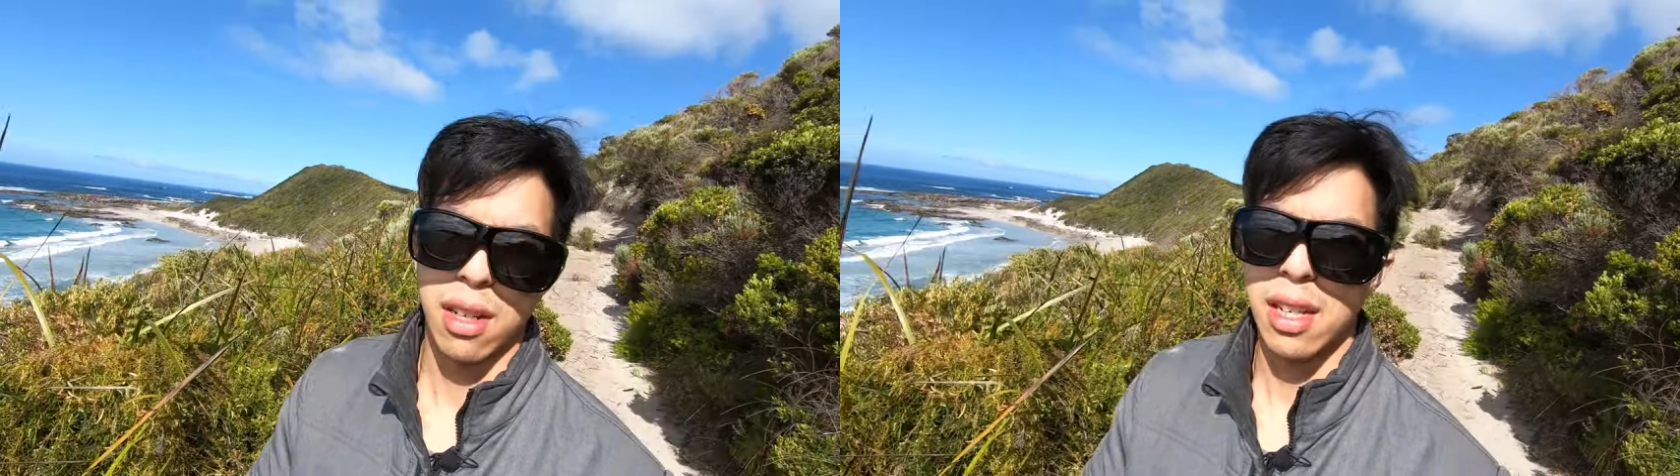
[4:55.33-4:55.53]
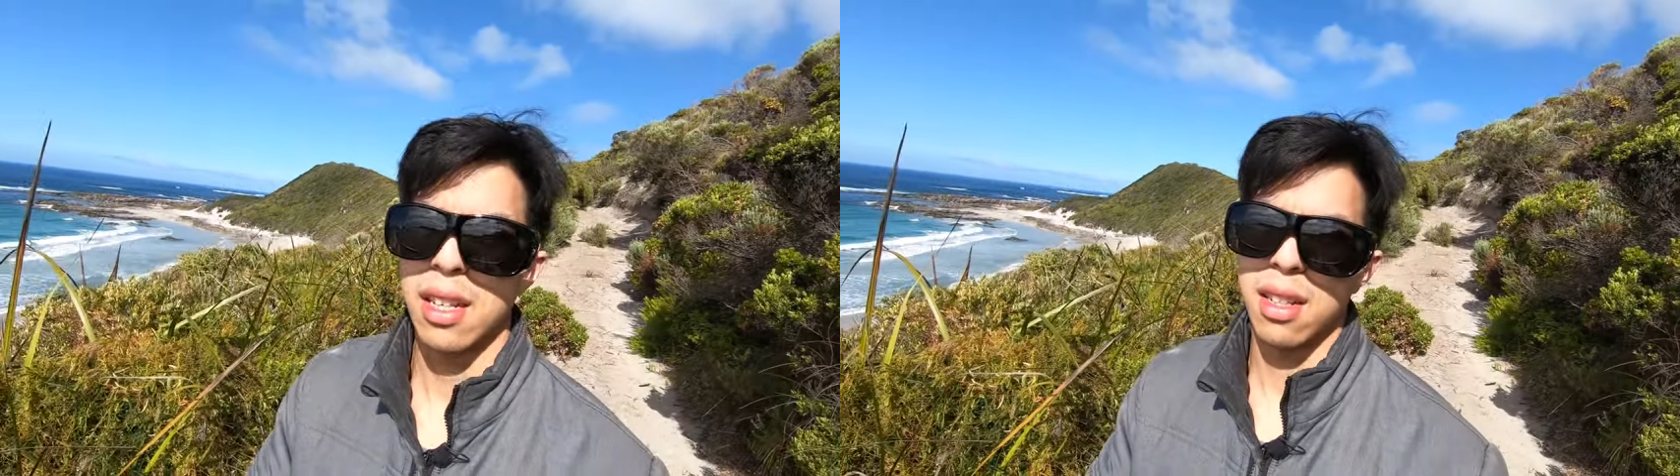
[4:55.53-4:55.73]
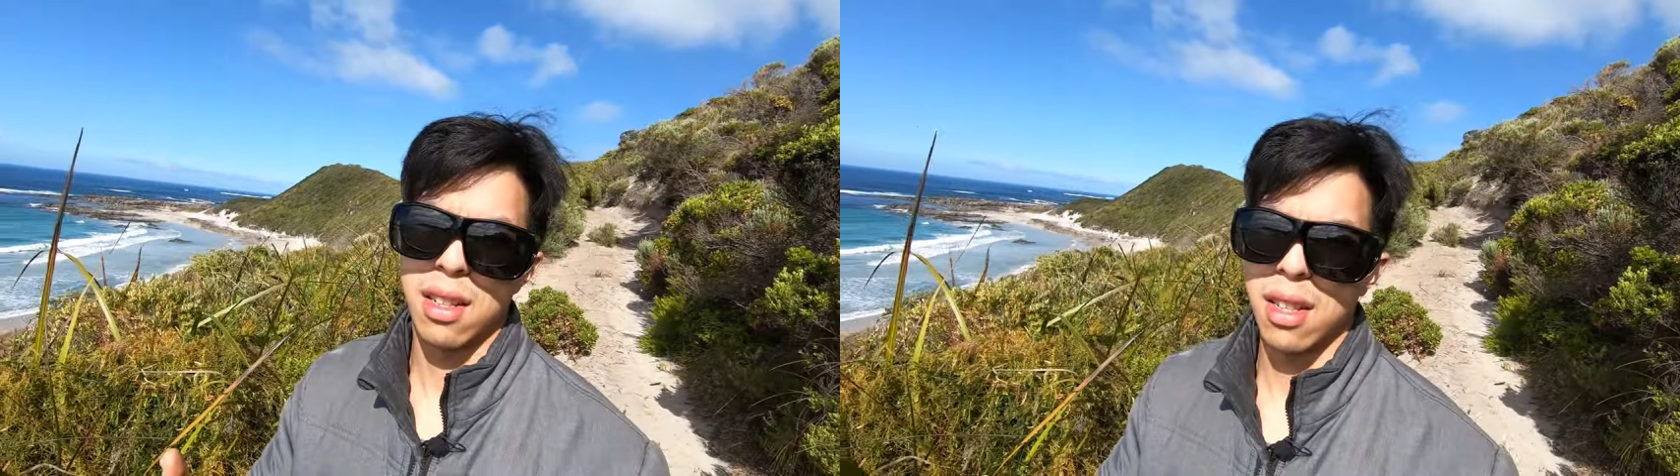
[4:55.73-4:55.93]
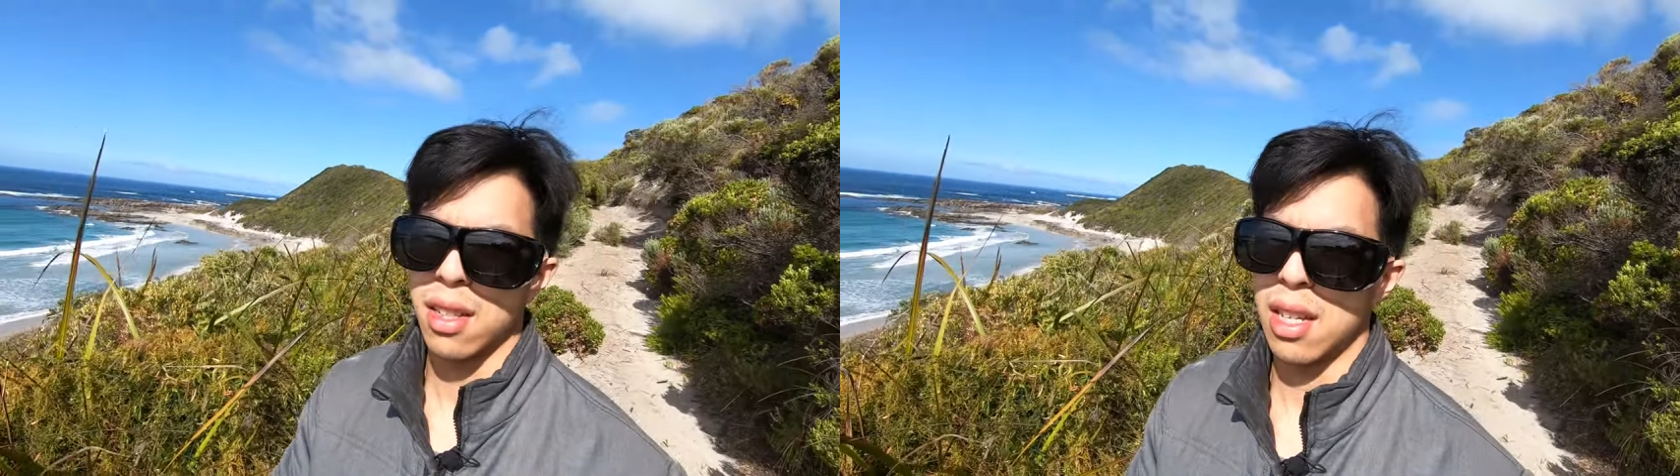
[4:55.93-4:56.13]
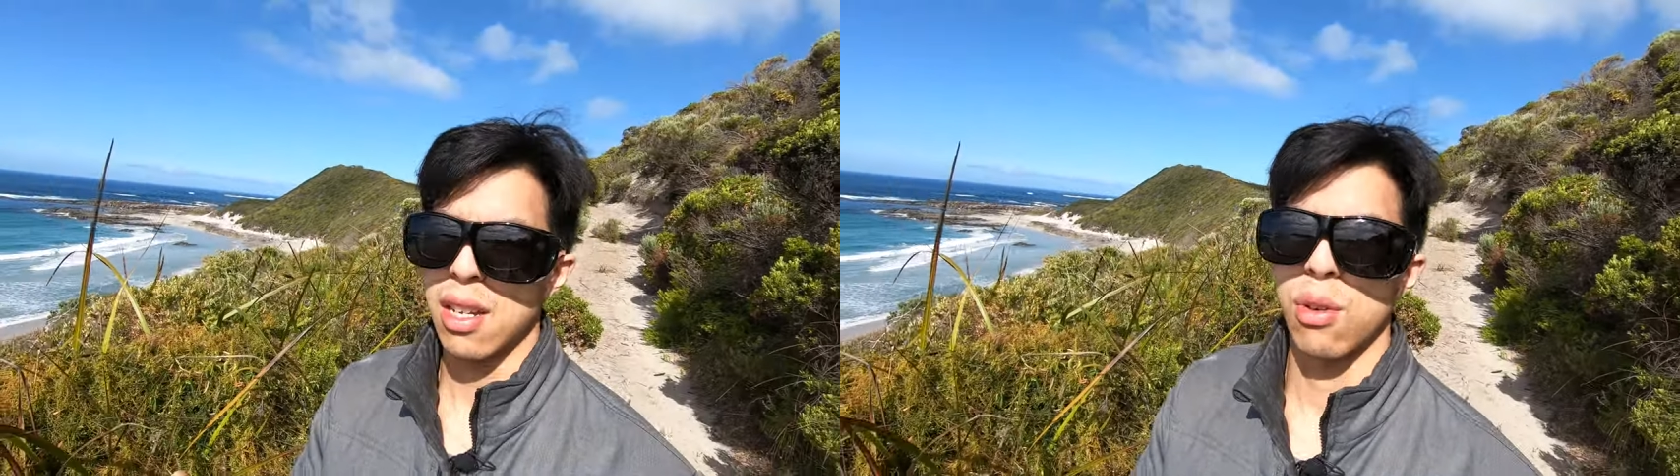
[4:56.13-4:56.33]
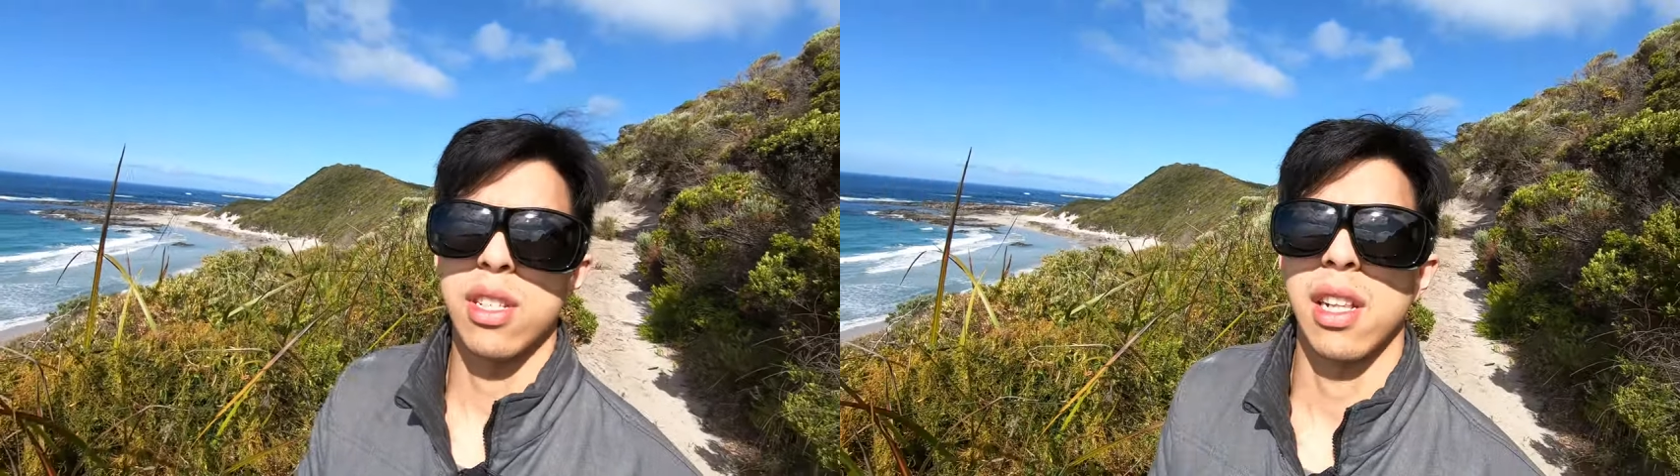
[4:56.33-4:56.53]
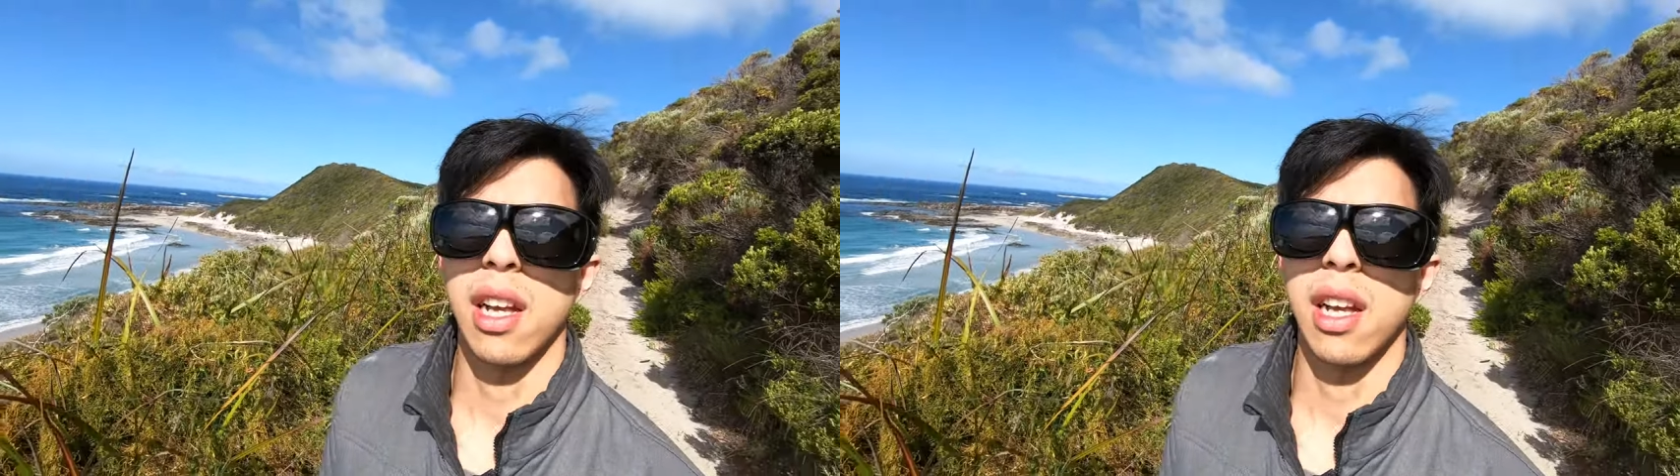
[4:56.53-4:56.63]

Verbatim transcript: it decreases the